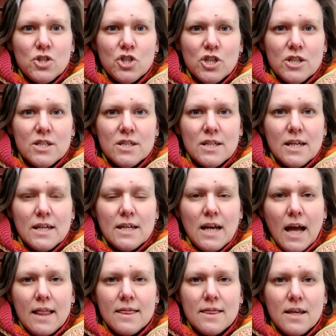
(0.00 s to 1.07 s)
just
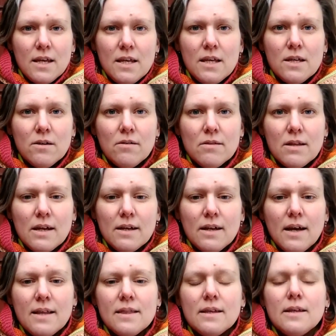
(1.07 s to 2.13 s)
at the heel then,
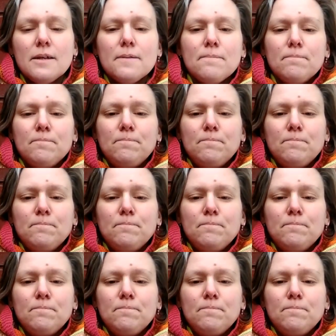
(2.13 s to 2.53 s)
I think.